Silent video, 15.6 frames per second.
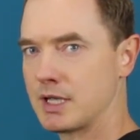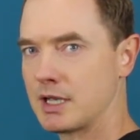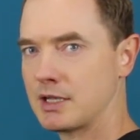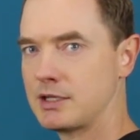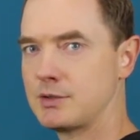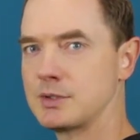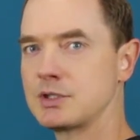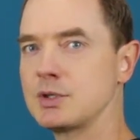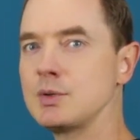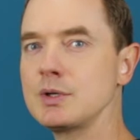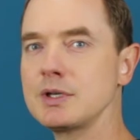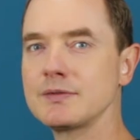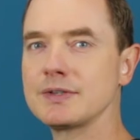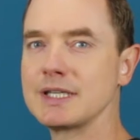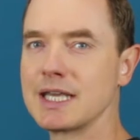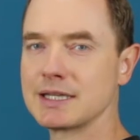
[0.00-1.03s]
you
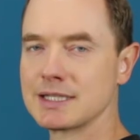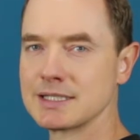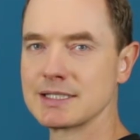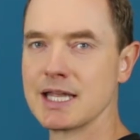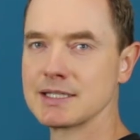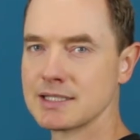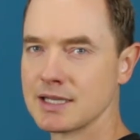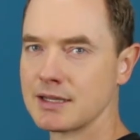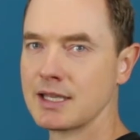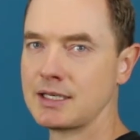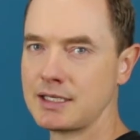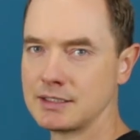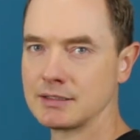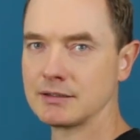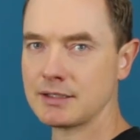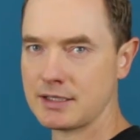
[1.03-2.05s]
intuitively get the sense that they
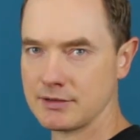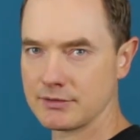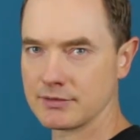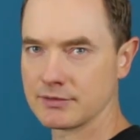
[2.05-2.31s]
need to leave.